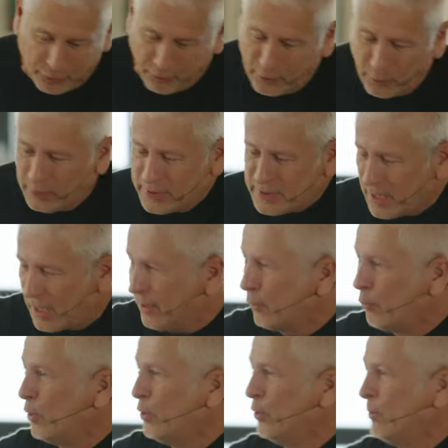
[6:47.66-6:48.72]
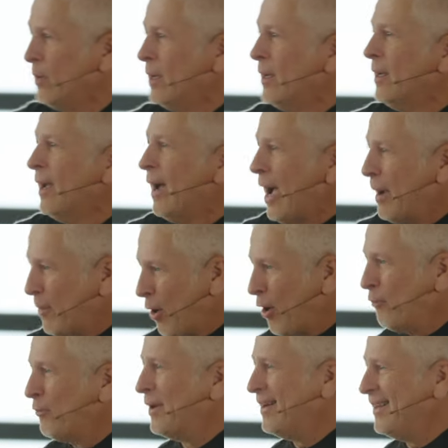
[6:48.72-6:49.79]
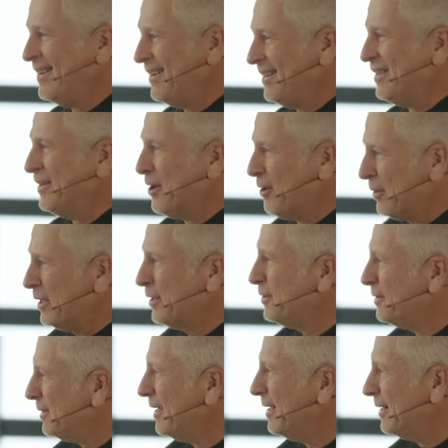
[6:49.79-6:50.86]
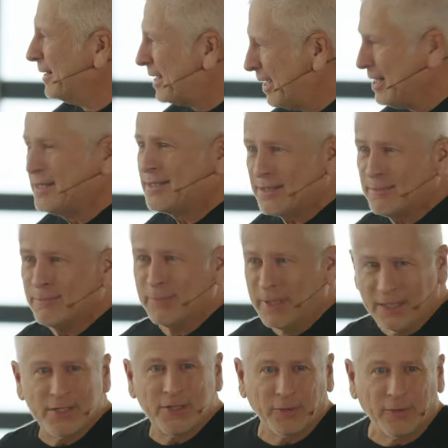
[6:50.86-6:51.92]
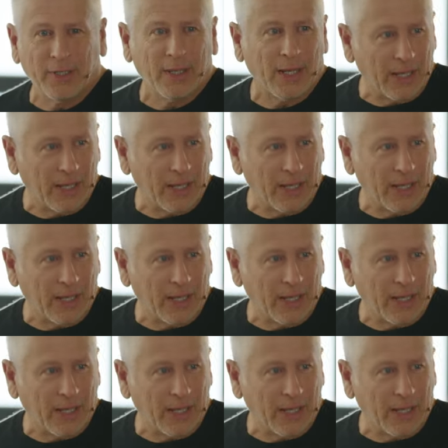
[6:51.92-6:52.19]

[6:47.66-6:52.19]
three weeks out of the womb, I'm already, you know, in, in the kids' ministry